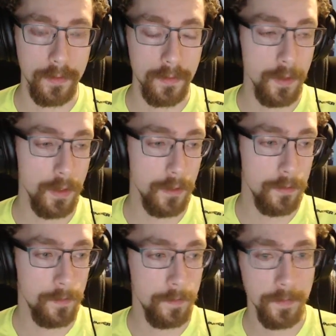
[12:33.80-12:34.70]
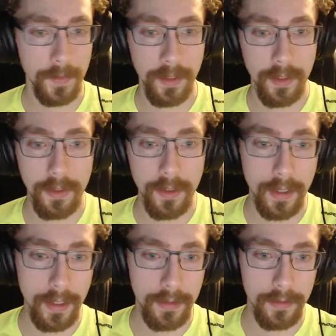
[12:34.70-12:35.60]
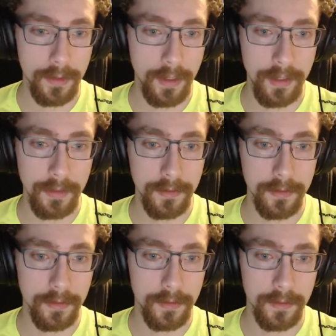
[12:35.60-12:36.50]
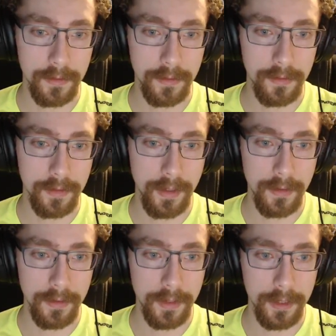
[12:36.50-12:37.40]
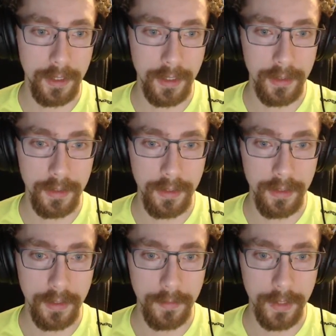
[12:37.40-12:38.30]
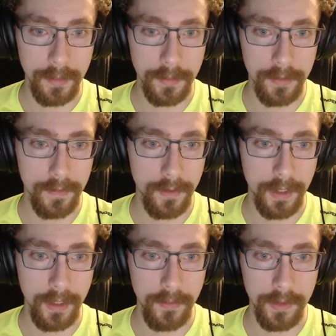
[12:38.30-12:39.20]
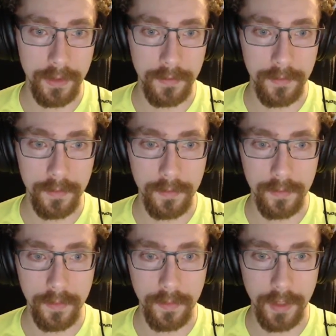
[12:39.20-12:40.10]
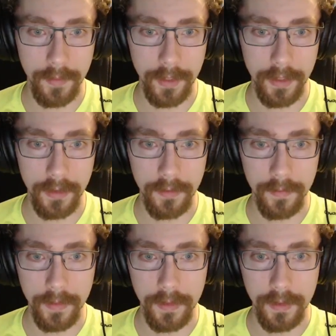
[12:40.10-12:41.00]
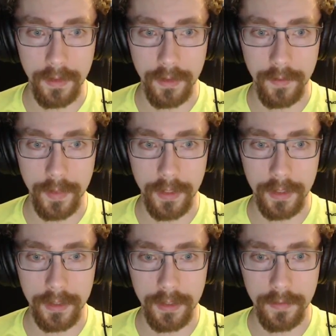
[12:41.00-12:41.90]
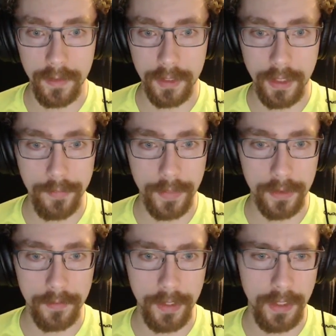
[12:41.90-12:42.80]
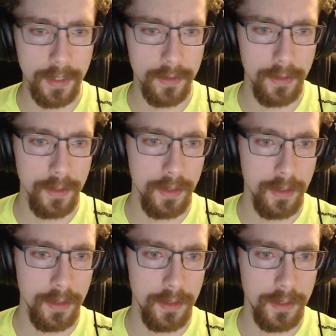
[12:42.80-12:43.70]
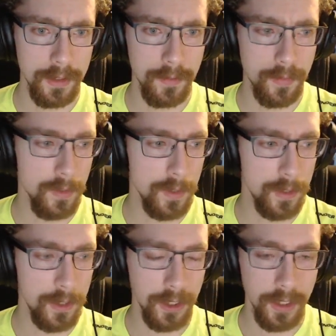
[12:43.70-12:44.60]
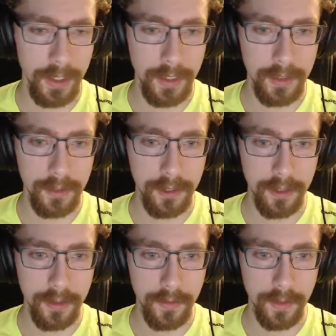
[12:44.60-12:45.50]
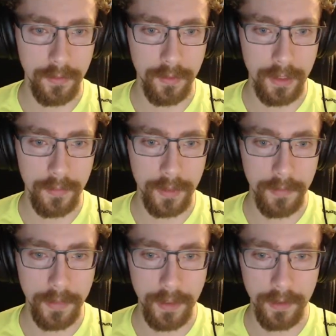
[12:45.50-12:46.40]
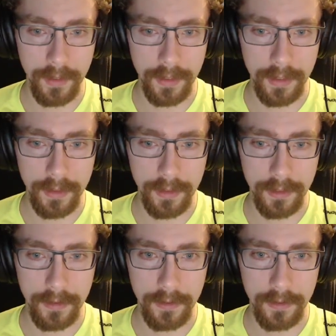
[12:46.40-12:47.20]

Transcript: You know, I don't think she had the popular vote anyway, in my opinion, but that's a different topic. But anyhow, this is pretty much it, so we're gonna wrap it up there, I guess.